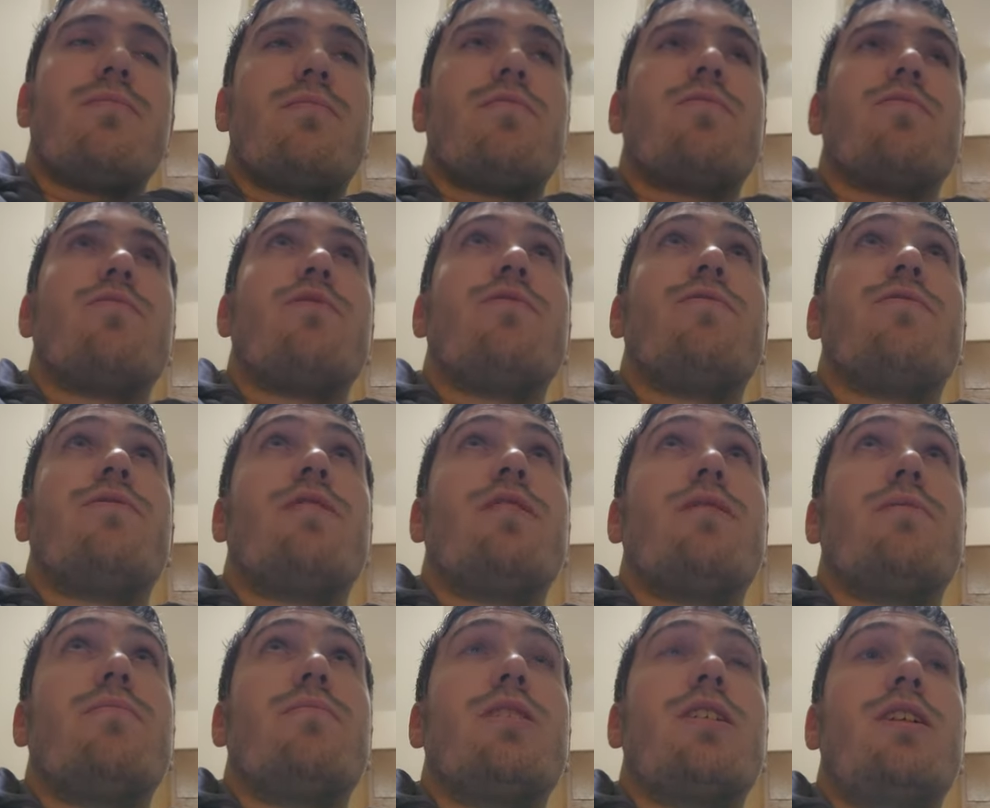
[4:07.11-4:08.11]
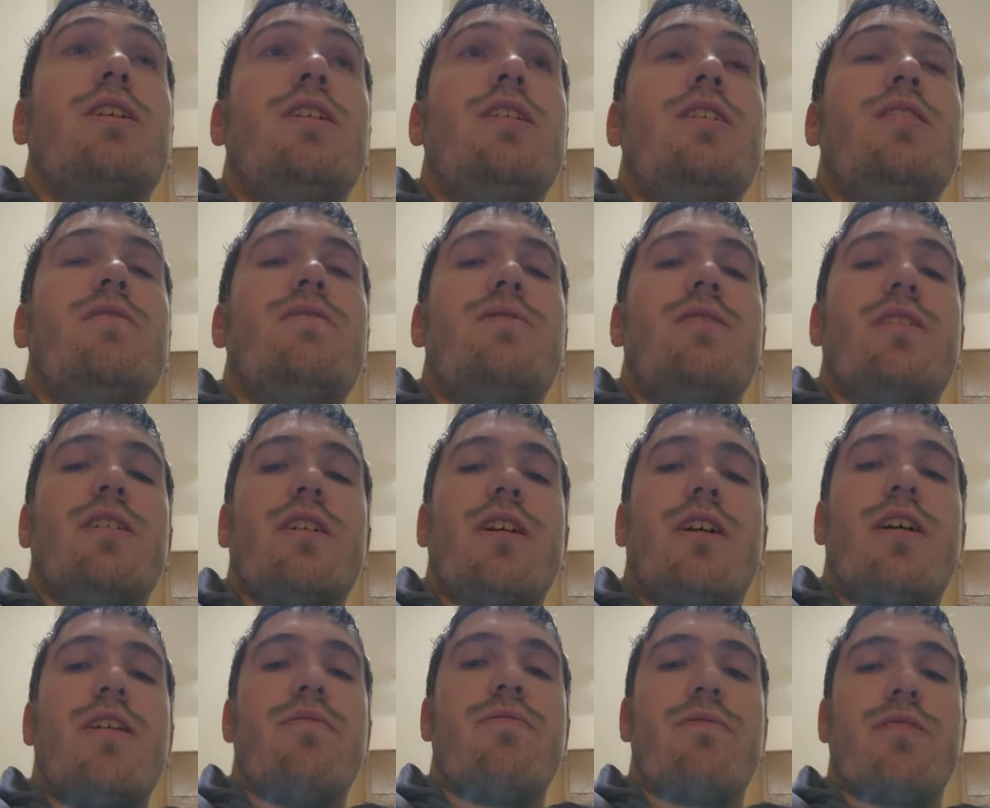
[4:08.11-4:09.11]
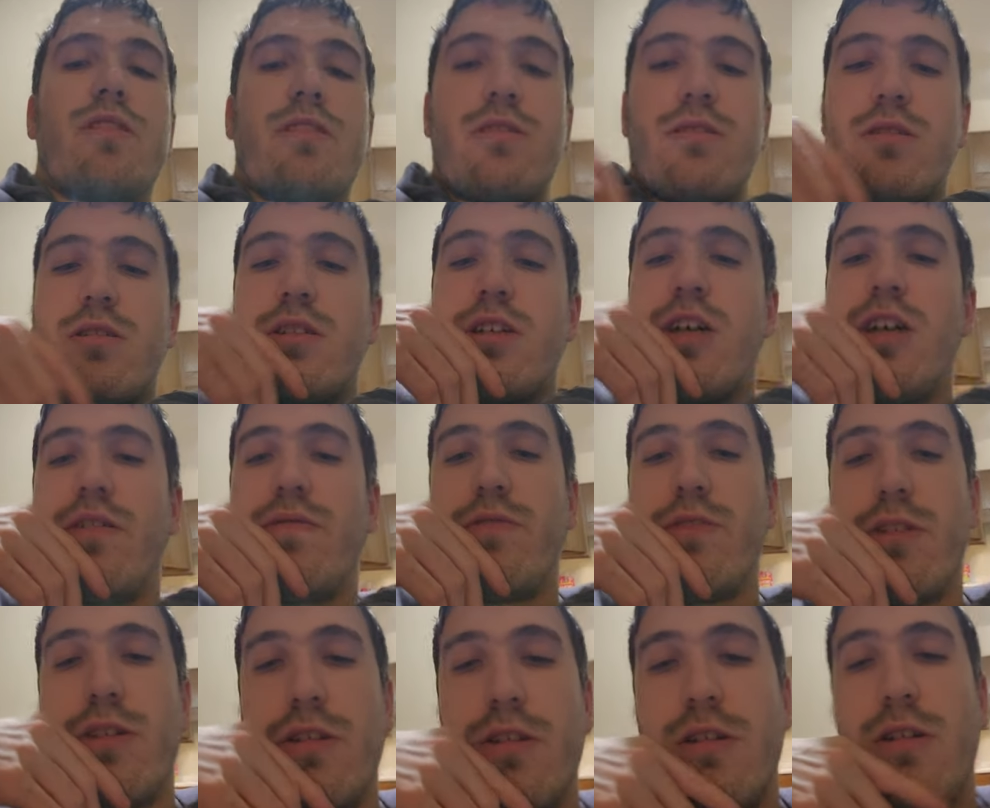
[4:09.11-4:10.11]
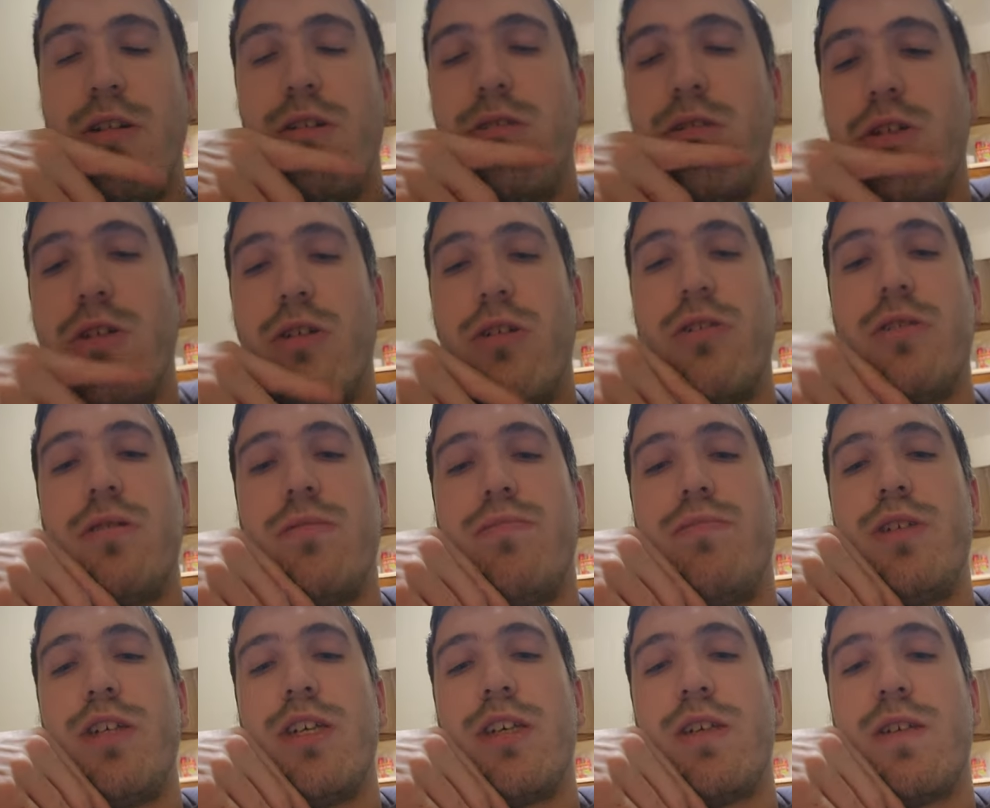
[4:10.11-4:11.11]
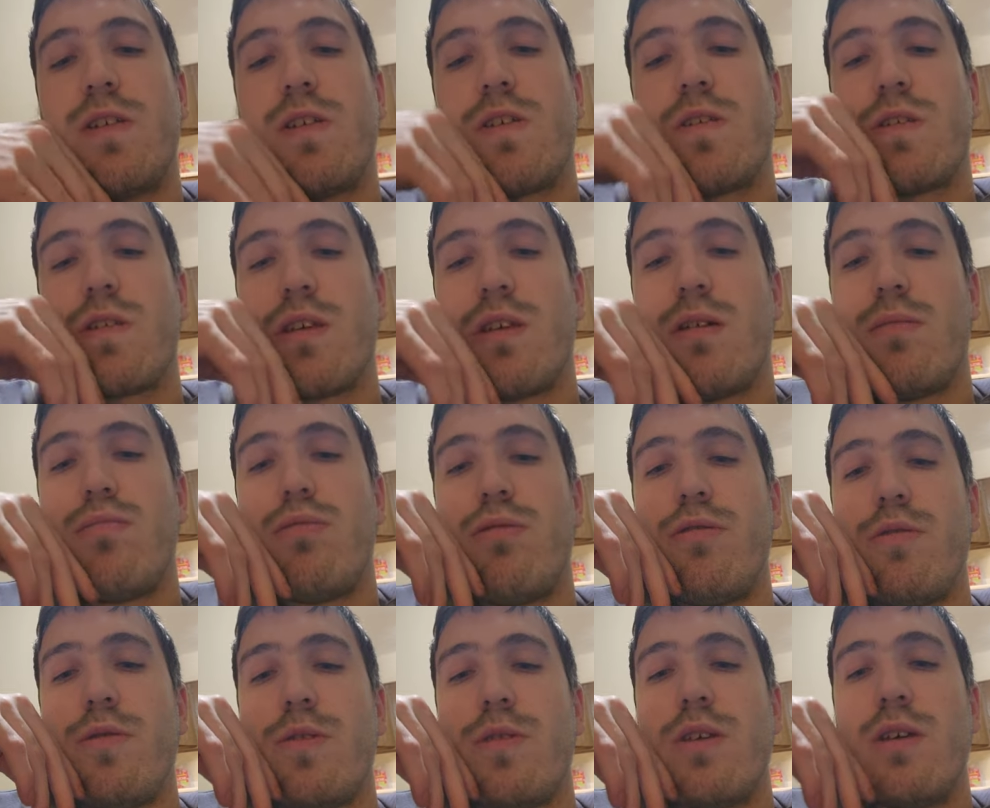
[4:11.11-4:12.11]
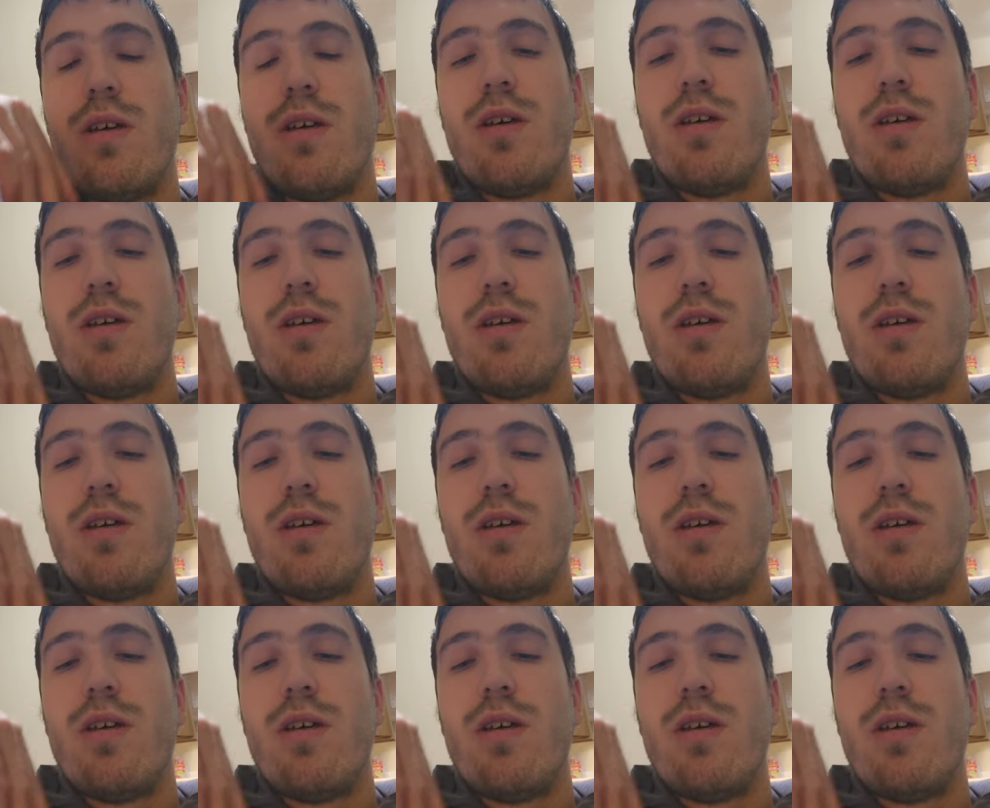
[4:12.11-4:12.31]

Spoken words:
With that in mind, I think I've covered all the big examples